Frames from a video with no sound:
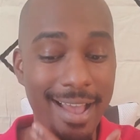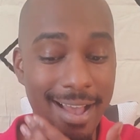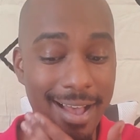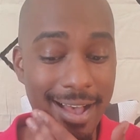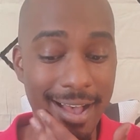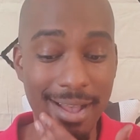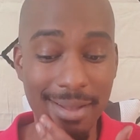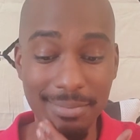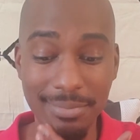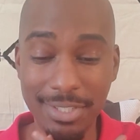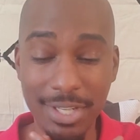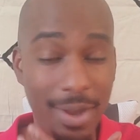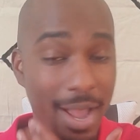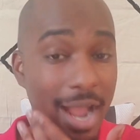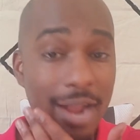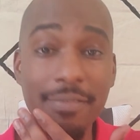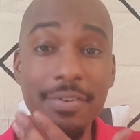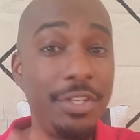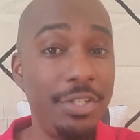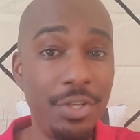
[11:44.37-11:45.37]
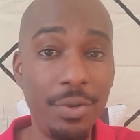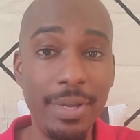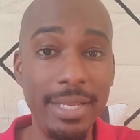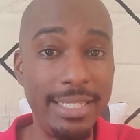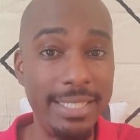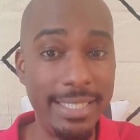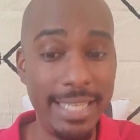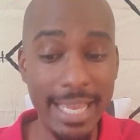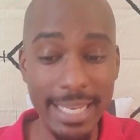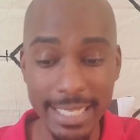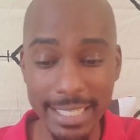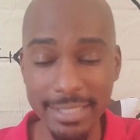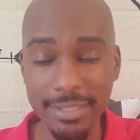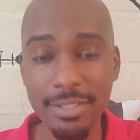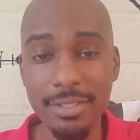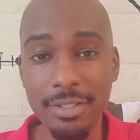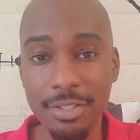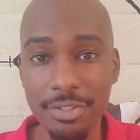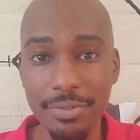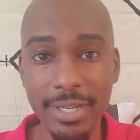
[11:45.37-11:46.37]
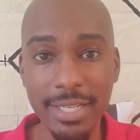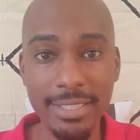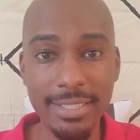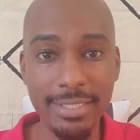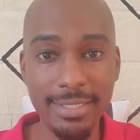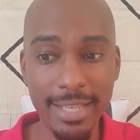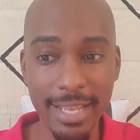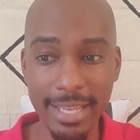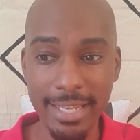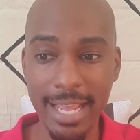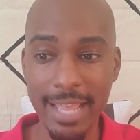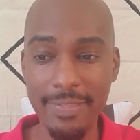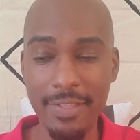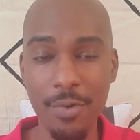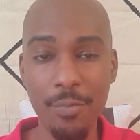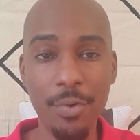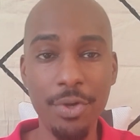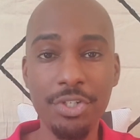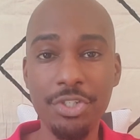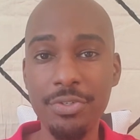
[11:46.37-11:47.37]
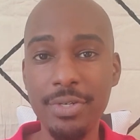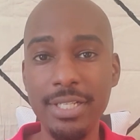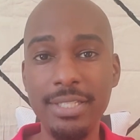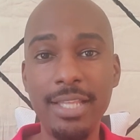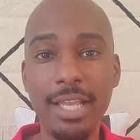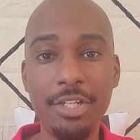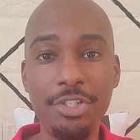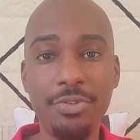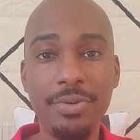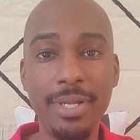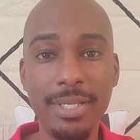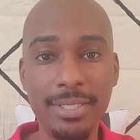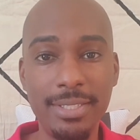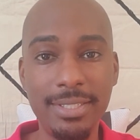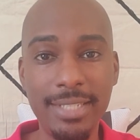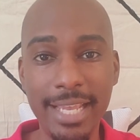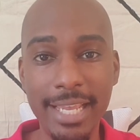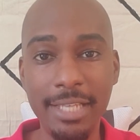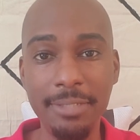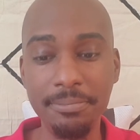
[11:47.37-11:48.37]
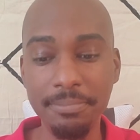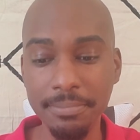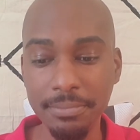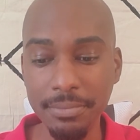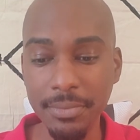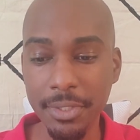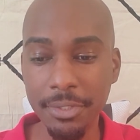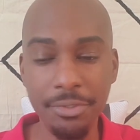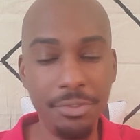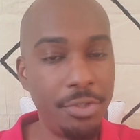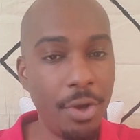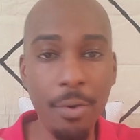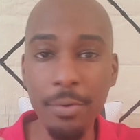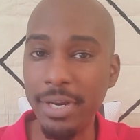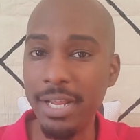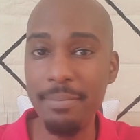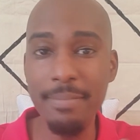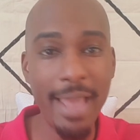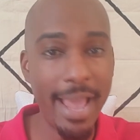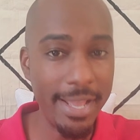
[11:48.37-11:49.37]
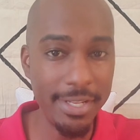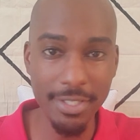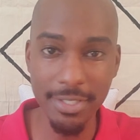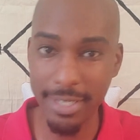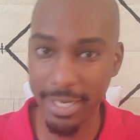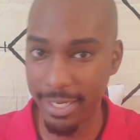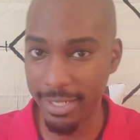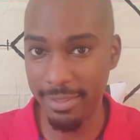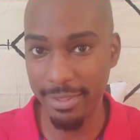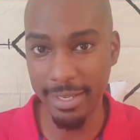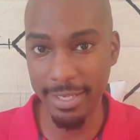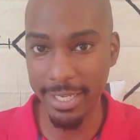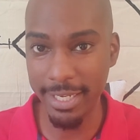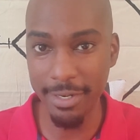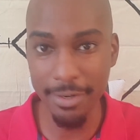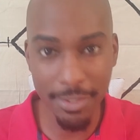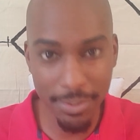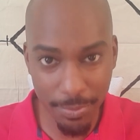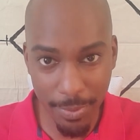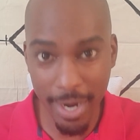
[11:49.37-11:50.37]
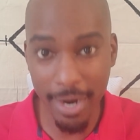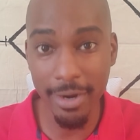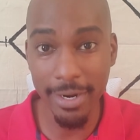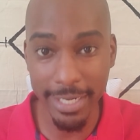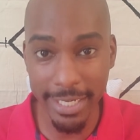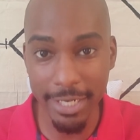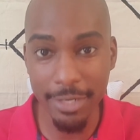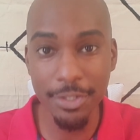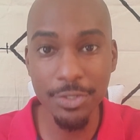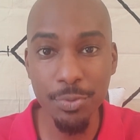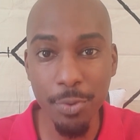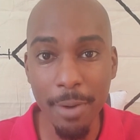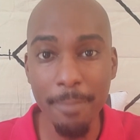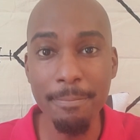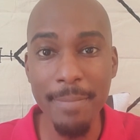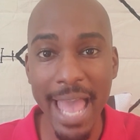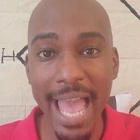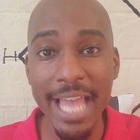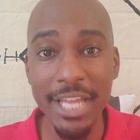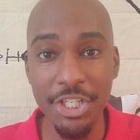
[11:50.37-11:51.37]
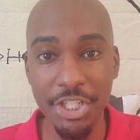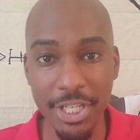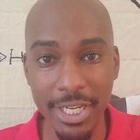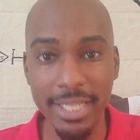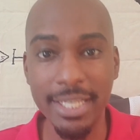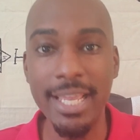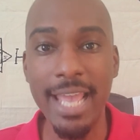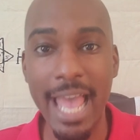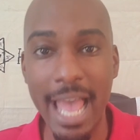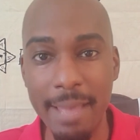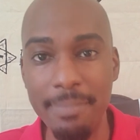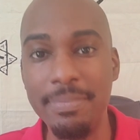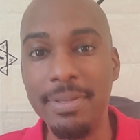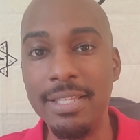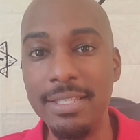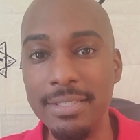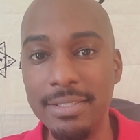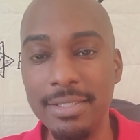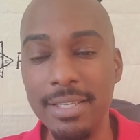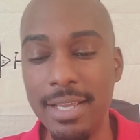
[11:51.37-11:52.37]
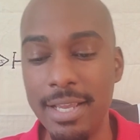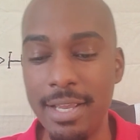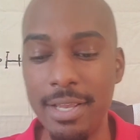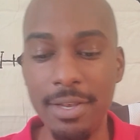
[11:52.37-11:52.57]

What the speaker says: So however you do it, get into the trance state, and then once you're in that trance state, don't imagine anything. Here's where magic happens.